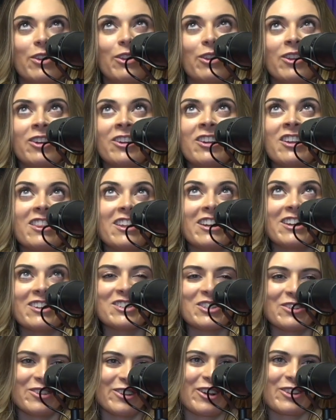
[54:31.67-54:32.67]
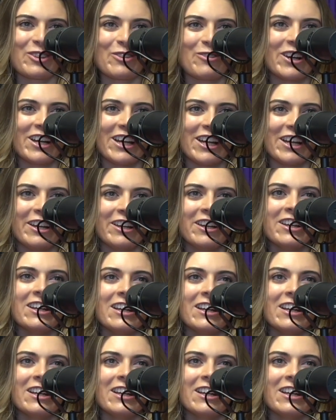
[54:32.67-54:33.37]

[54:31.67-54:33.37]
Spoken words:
learn a thing or two along the way